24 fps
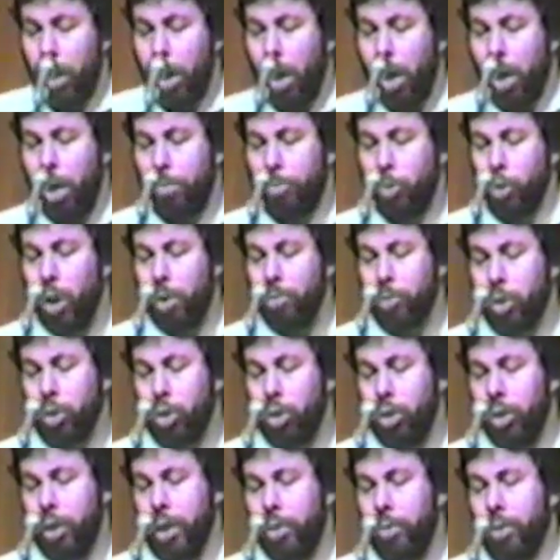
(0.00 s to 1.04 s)
So I was
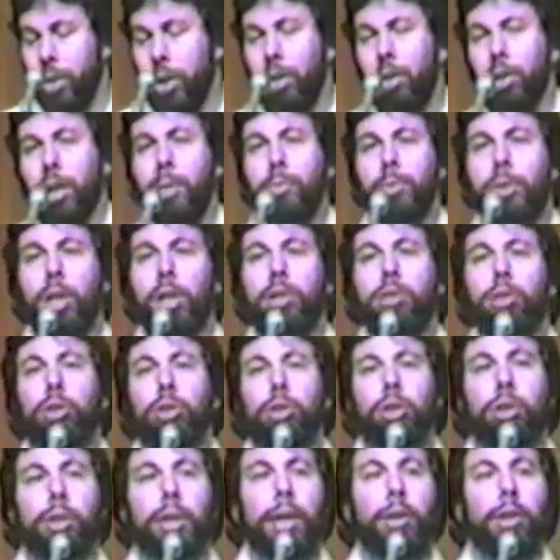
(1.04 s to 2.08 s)
turned down there, and I was also
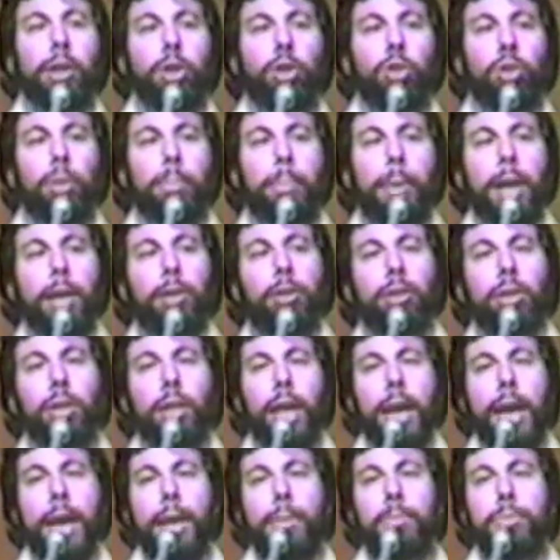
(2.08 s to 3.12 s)
turned down at Hewlett Packard
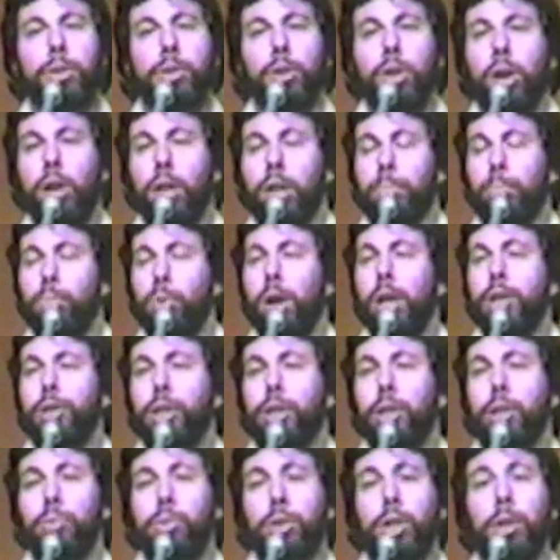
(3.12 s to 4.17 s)
Labs on a
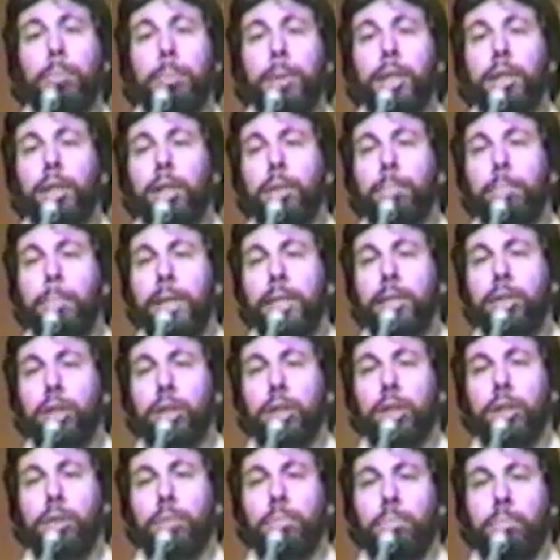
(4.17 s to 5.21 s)
project that was going to be a little
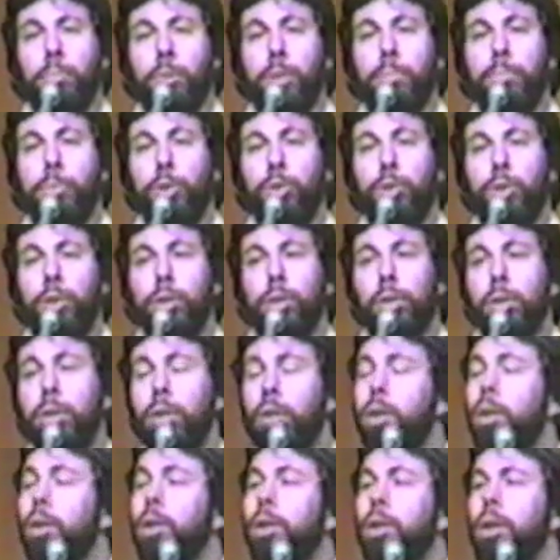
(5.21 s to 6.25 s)
BASIC computer
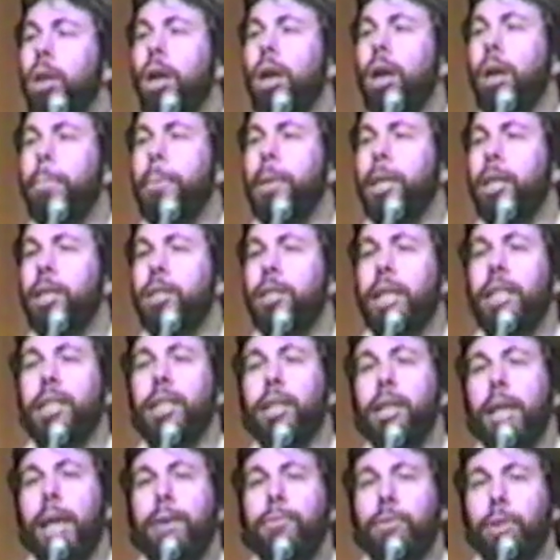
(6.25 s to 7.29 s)
because I
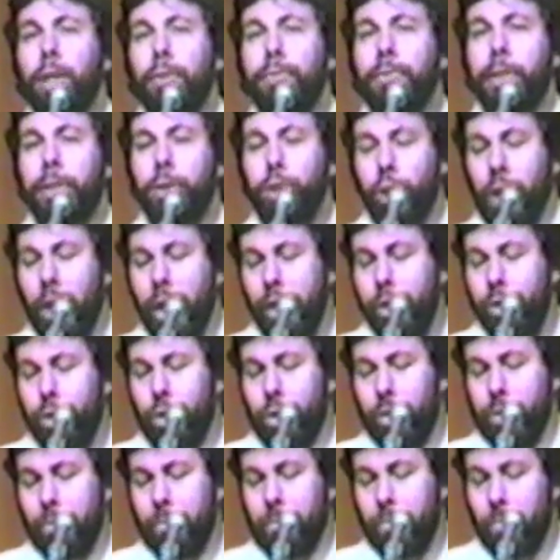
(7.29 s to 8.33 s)
didn't have enough
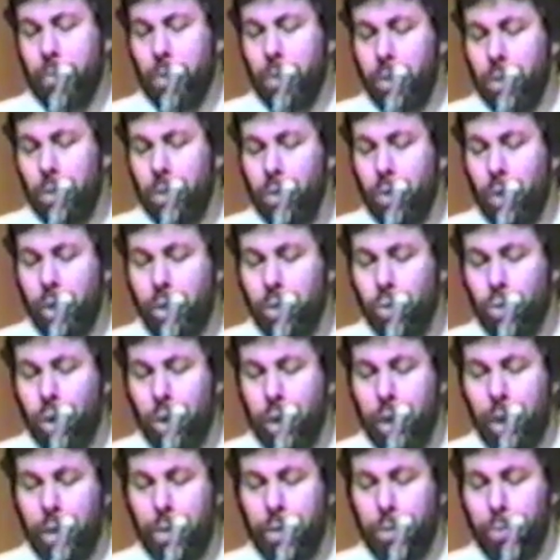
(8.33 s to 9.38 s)
education. So I
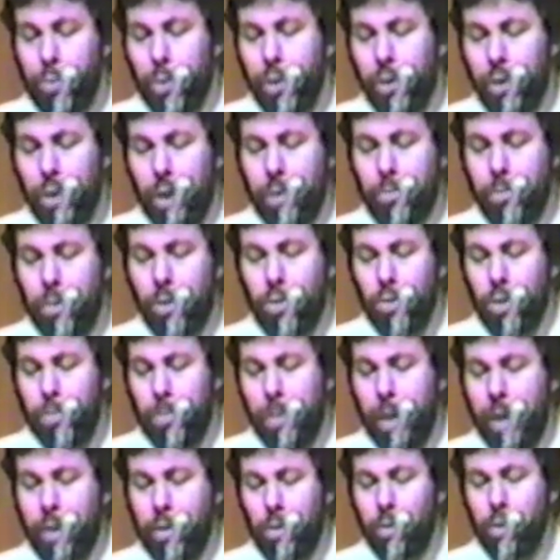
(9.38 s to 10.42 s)
struck out 3 times at Hewlett
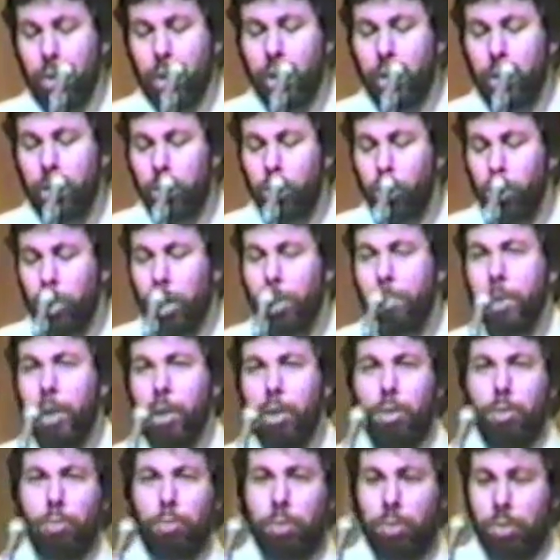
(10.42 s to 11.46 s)
Packard and had to do it on my
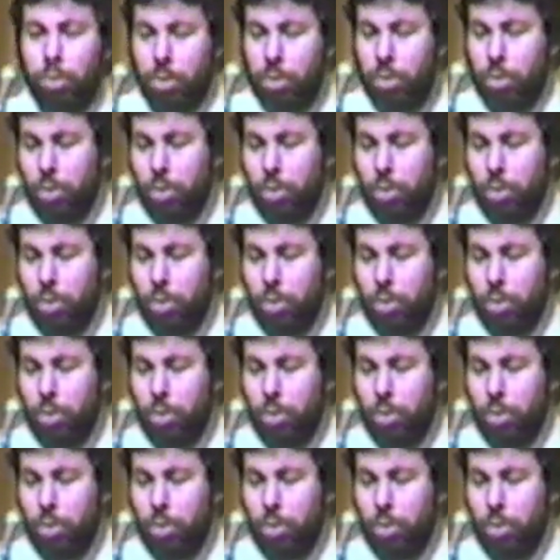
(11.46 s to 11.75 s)
own.